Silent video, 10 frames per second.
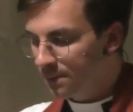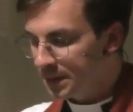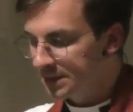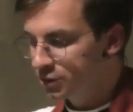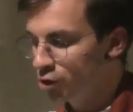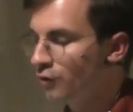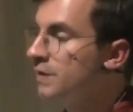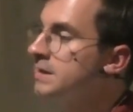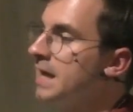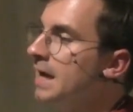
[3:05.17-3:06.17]
up in
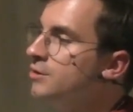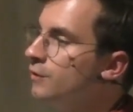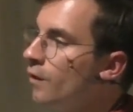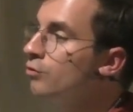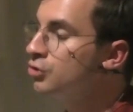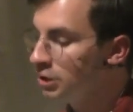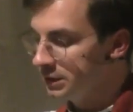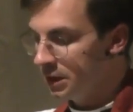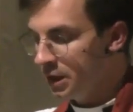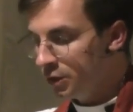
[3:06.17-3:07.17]
service and
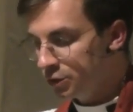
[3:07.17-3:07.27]
devotion